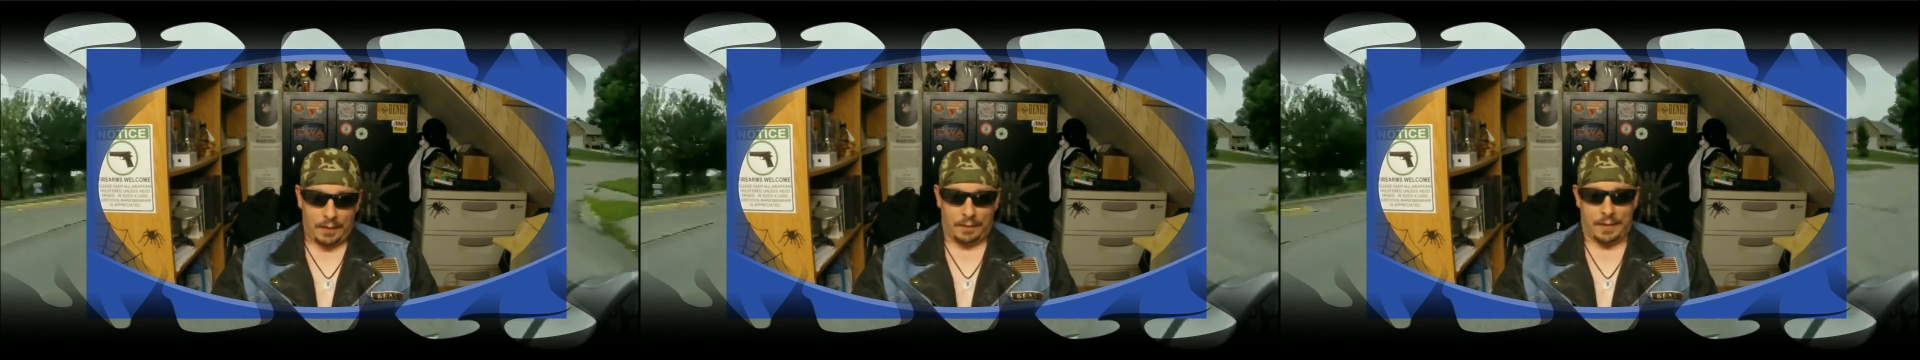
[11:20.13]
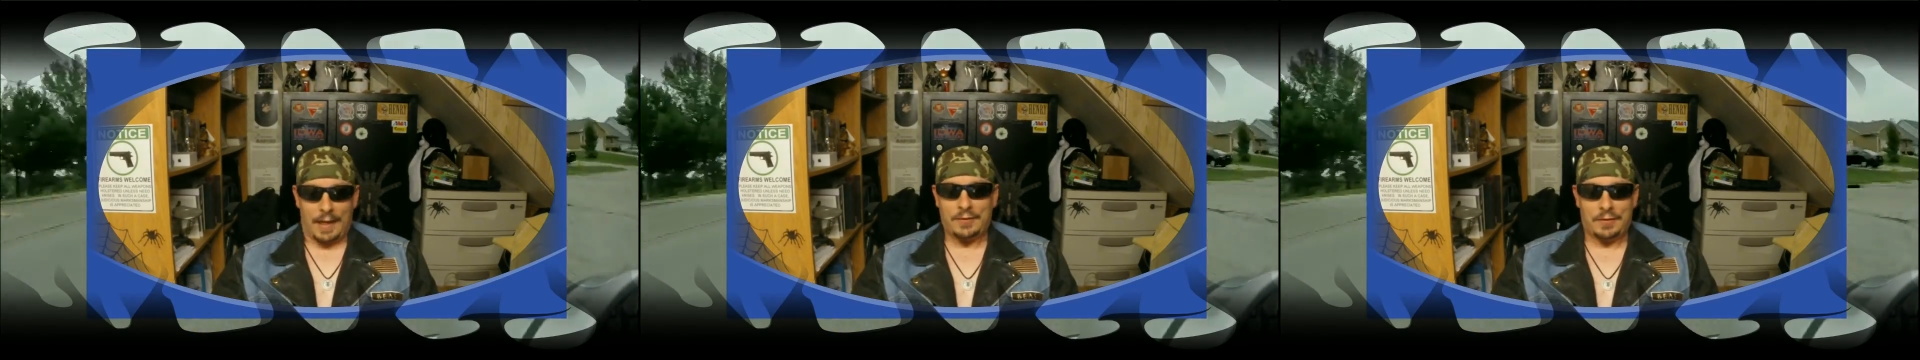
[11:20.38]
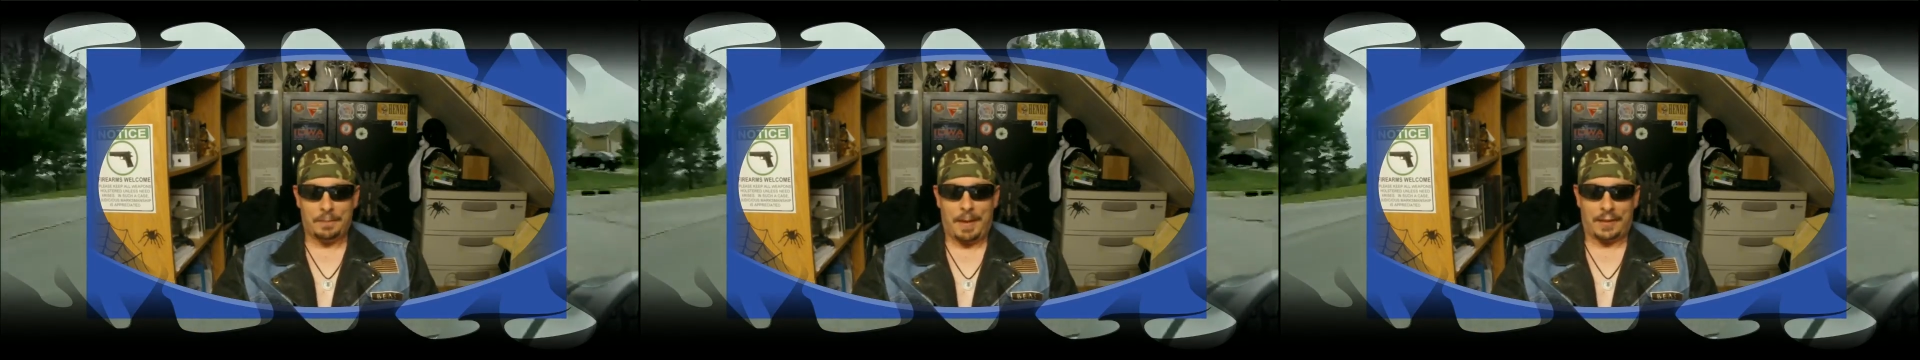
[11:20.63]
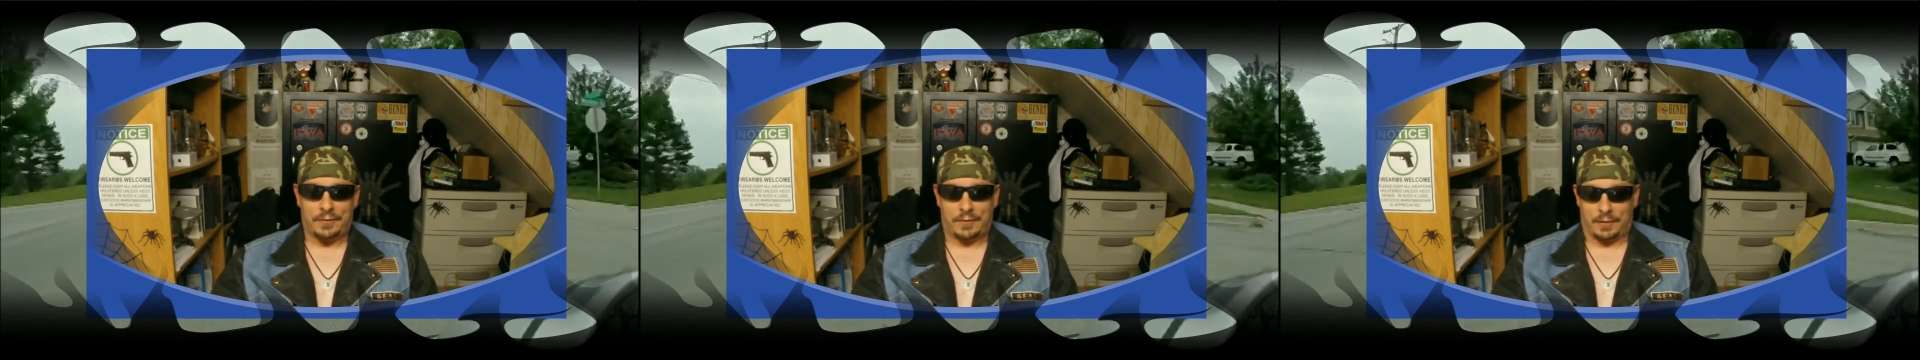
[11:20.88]
That's the
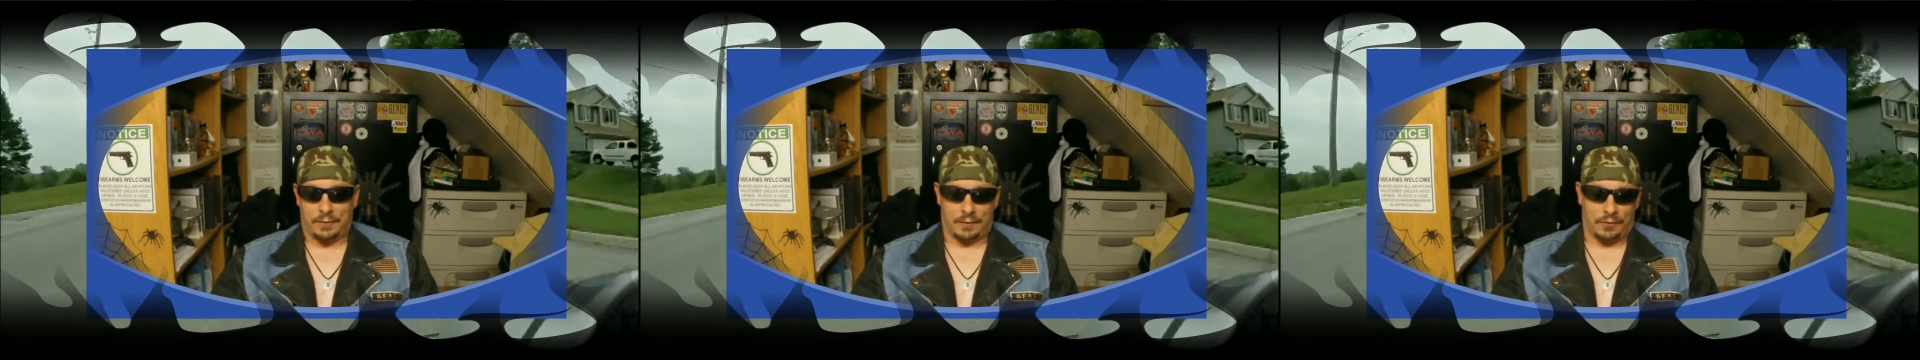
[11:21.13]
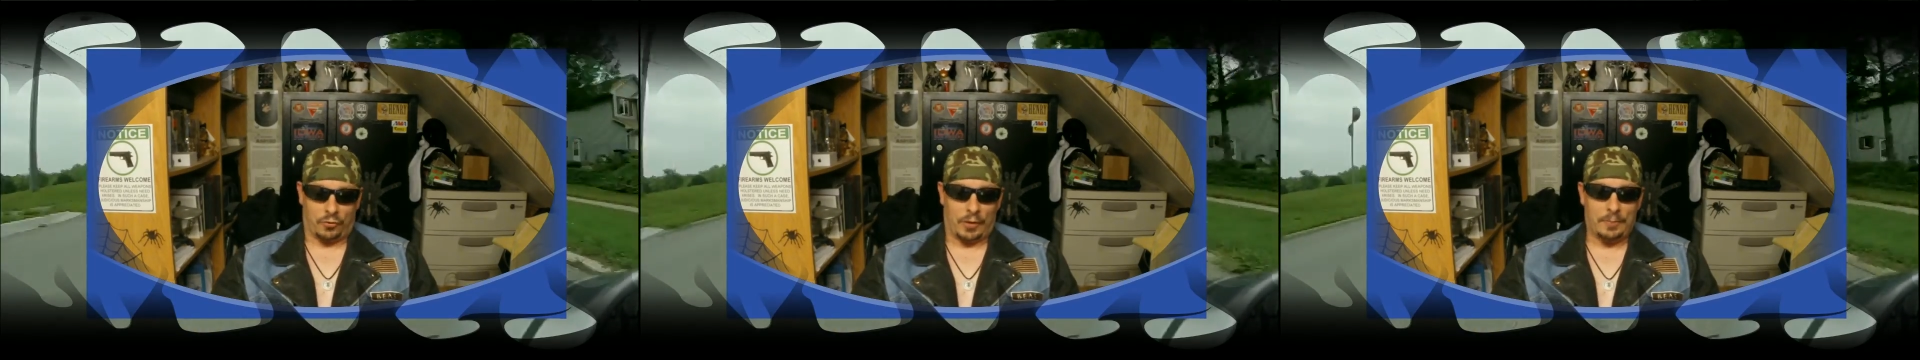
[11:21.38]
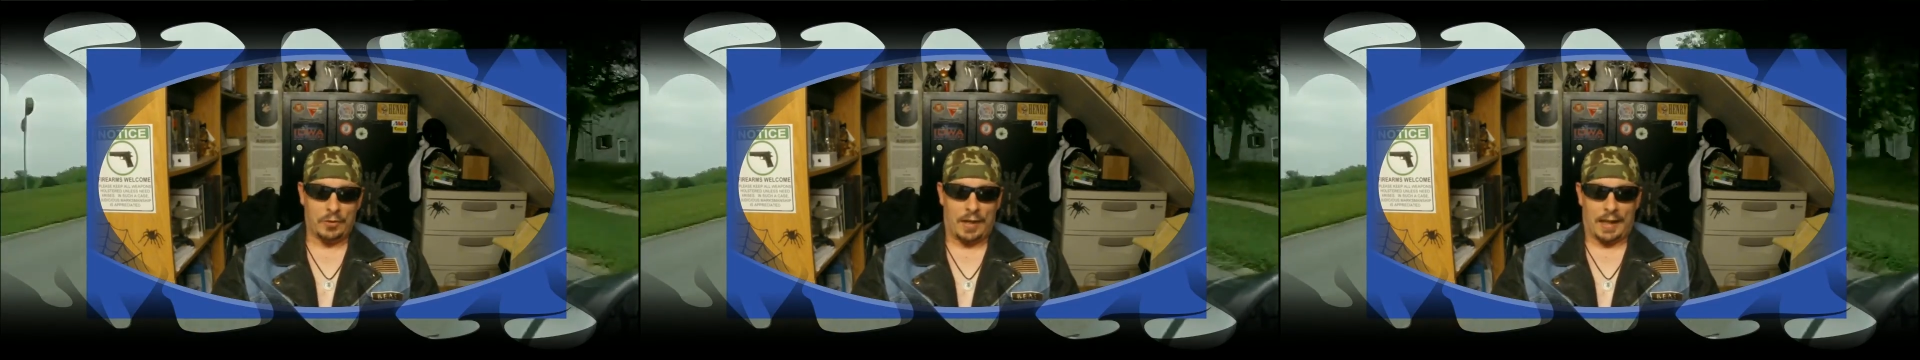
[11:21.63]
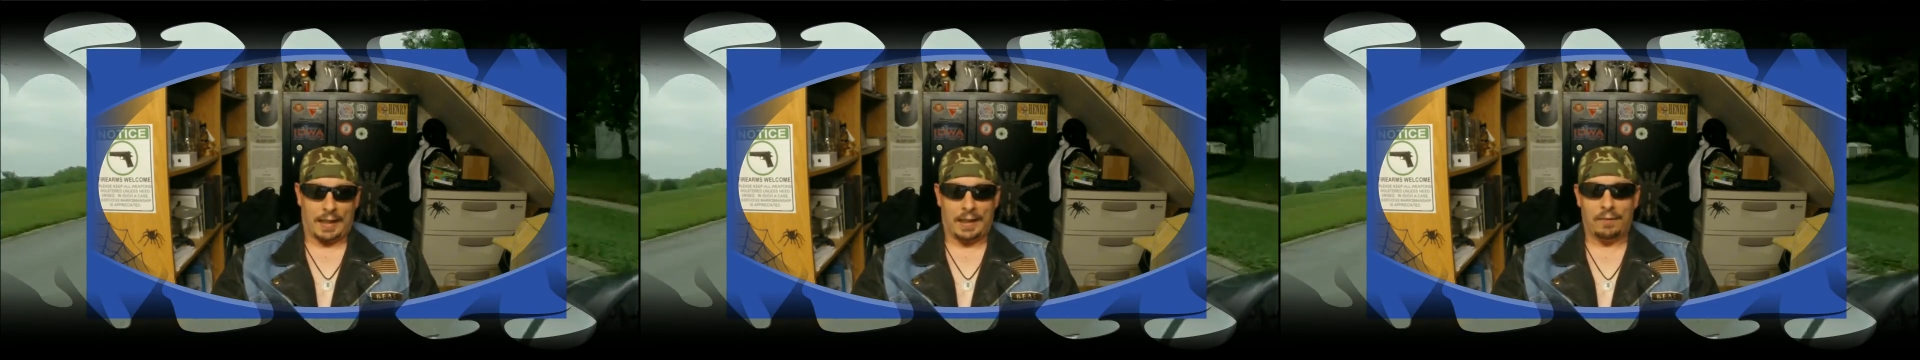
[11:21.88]
best description I
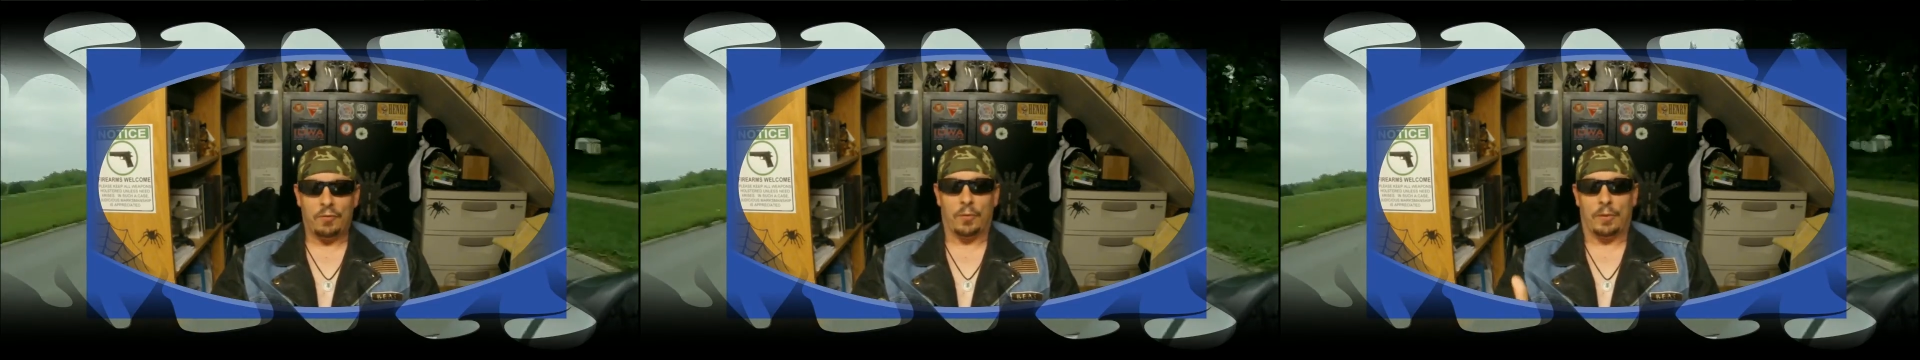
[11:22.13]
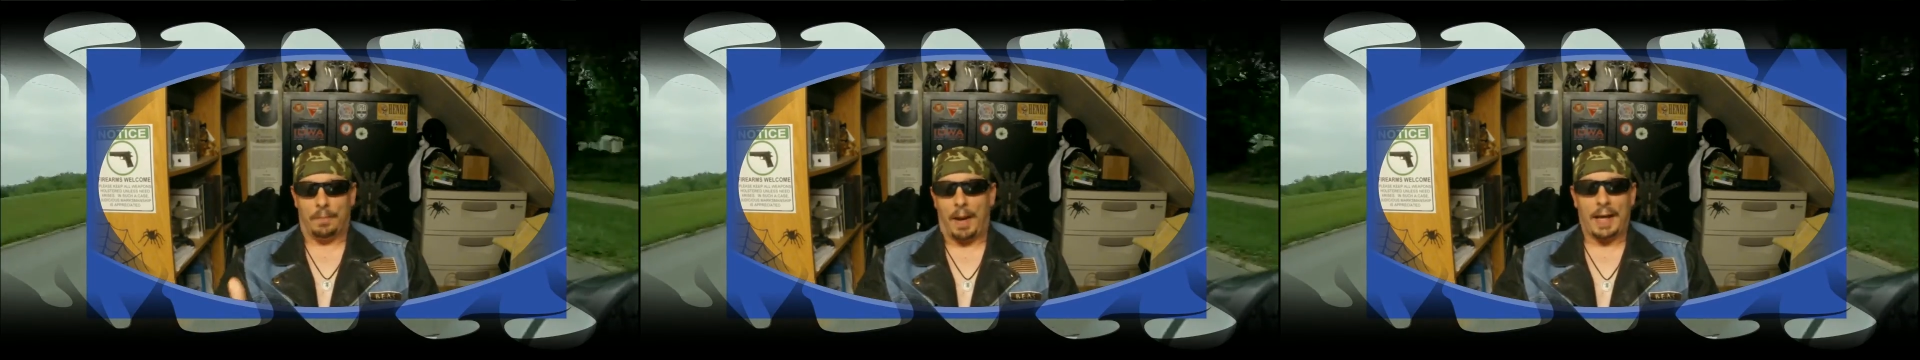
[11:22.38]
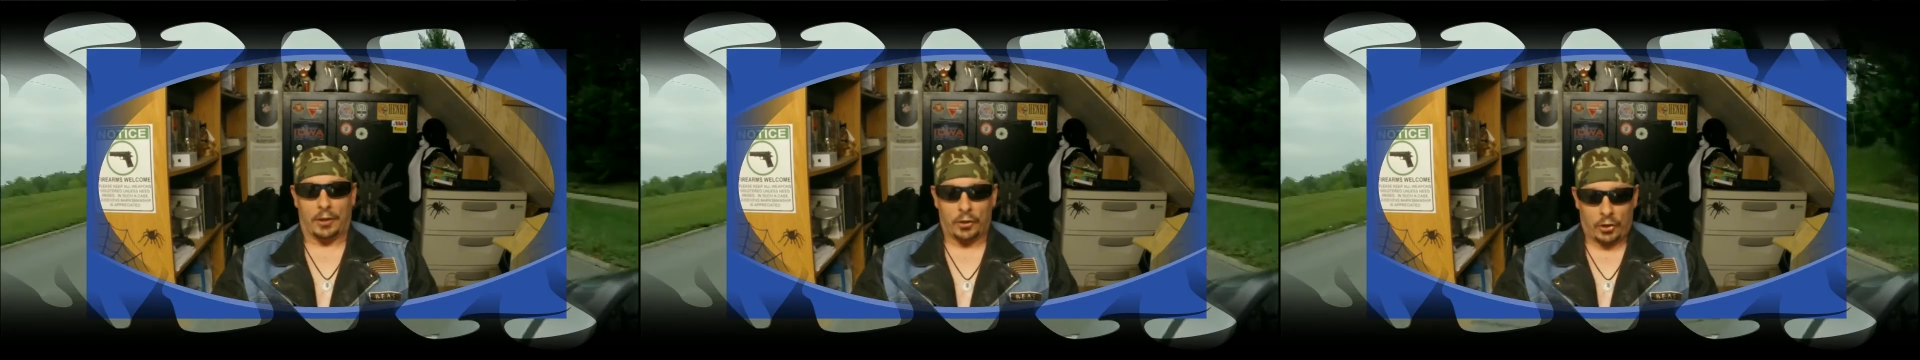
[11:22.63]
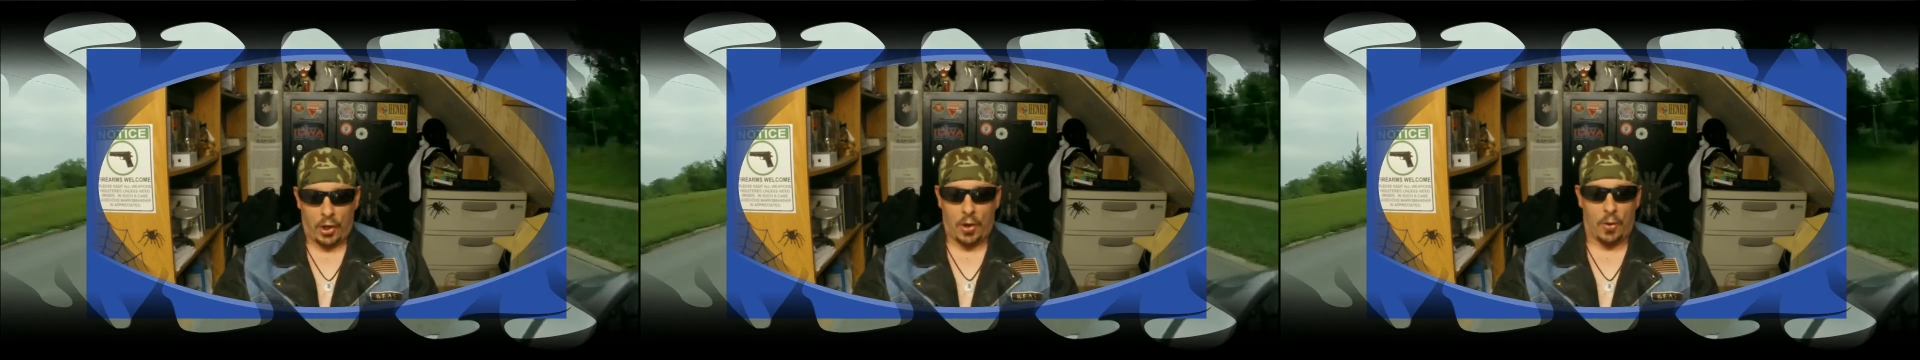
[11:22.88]
can give you of the biker
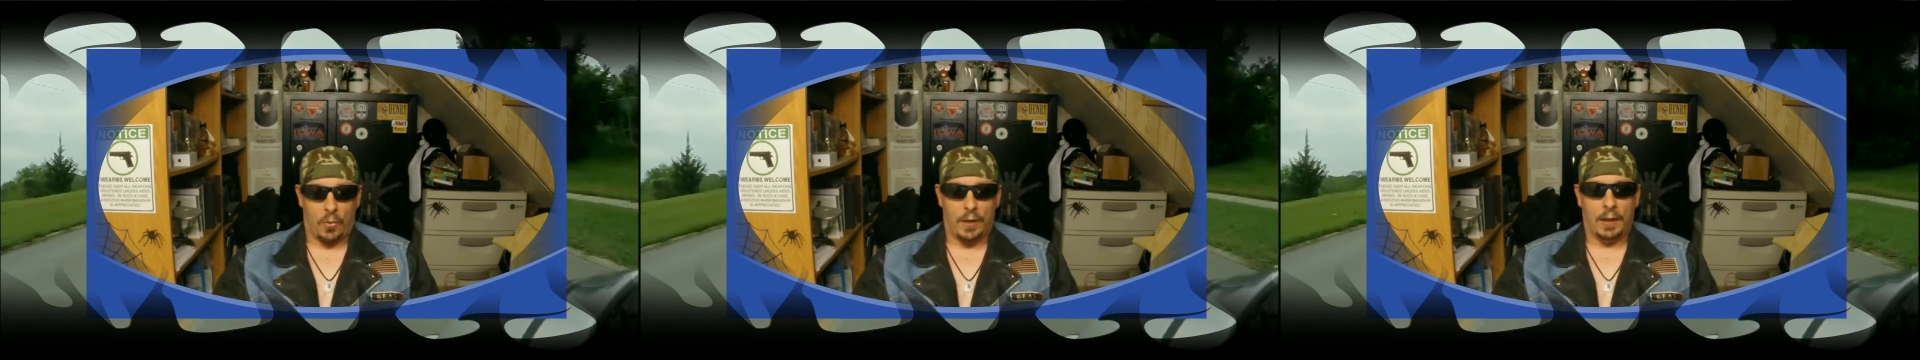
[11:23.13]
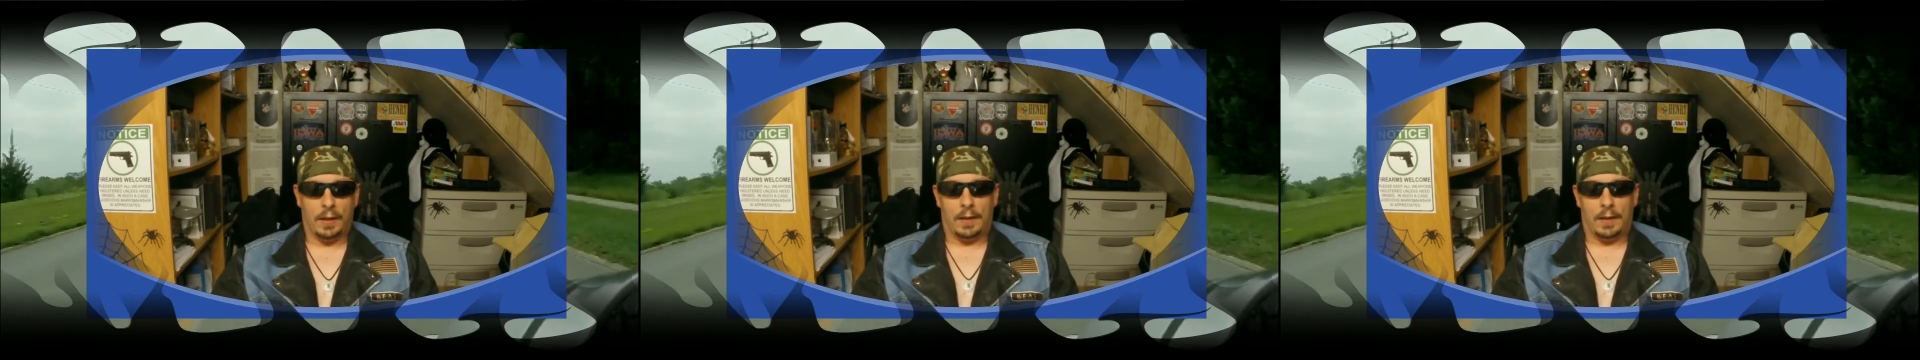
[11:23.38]
code.